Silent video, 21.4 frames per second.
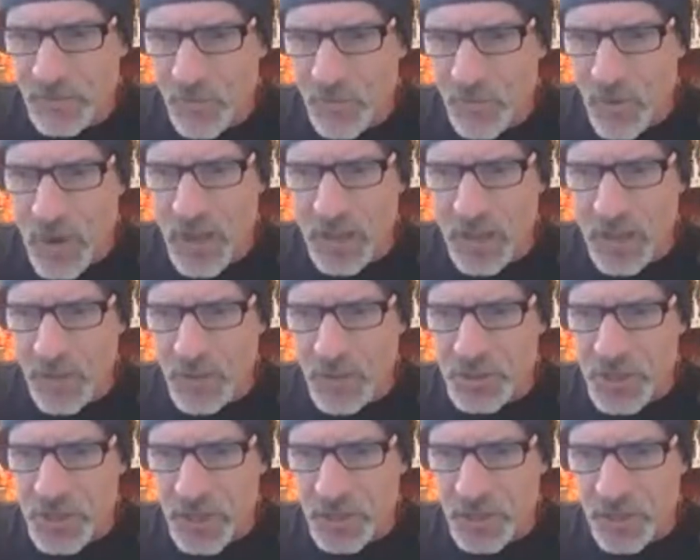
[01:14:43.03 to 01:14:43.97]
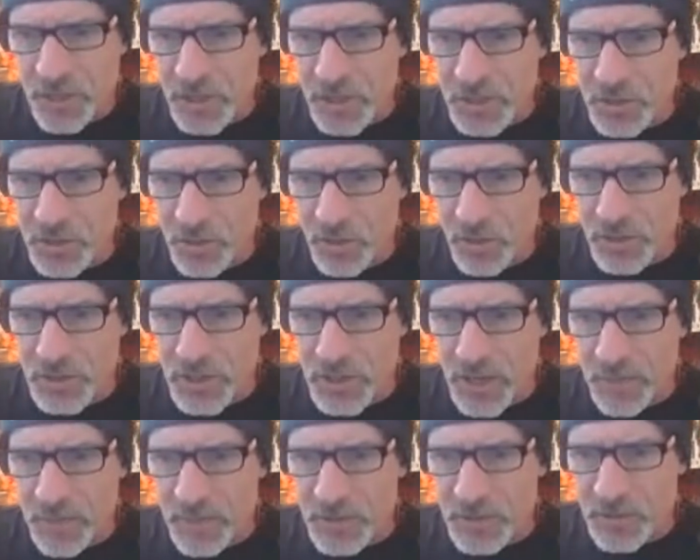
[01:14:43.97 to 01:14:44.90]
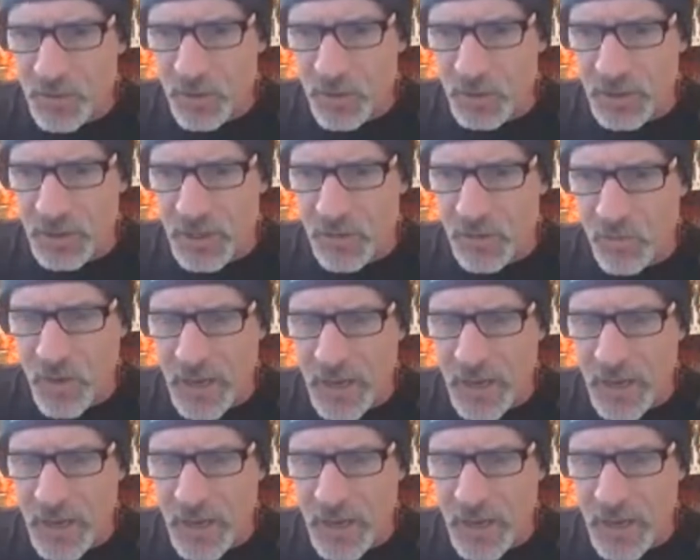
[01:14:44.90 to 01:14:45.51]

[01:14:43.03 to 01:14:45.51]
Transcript: Well, I wish I could control it. Skip is rolling in